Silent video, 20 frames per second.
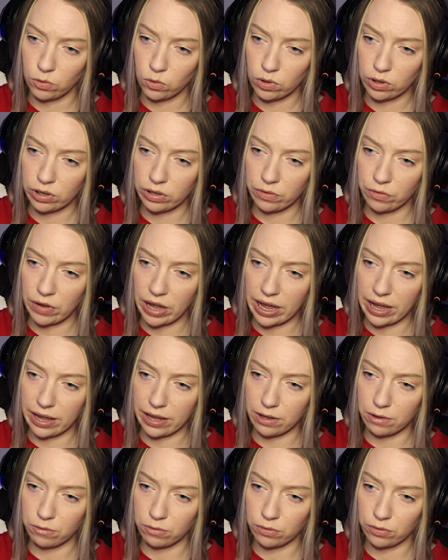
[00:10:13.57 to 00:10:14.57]
Four or
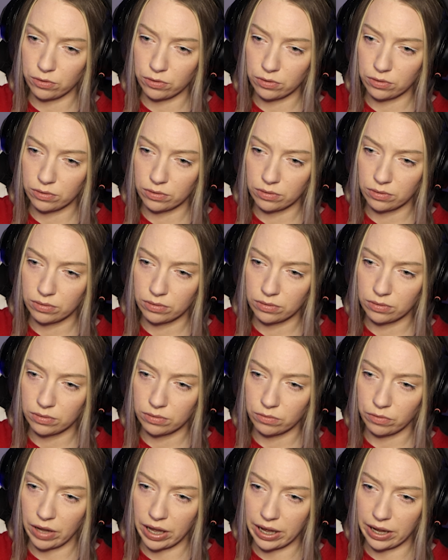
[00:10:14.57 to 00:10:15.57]
five
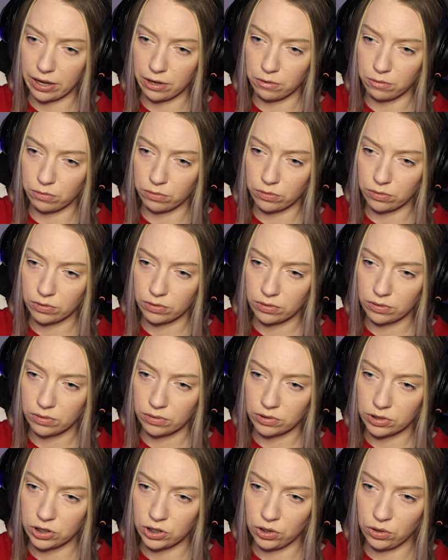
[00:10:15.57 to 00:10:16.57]
five,
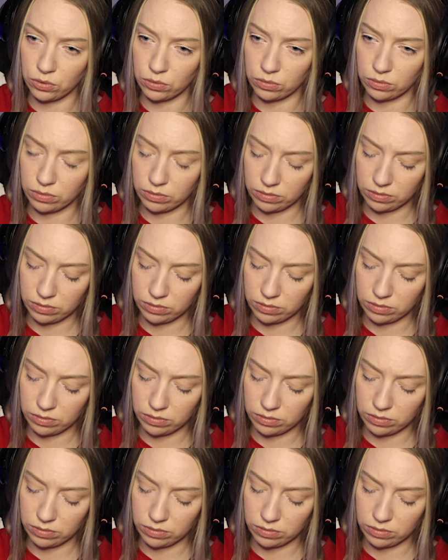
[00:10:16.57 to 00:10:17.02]
two.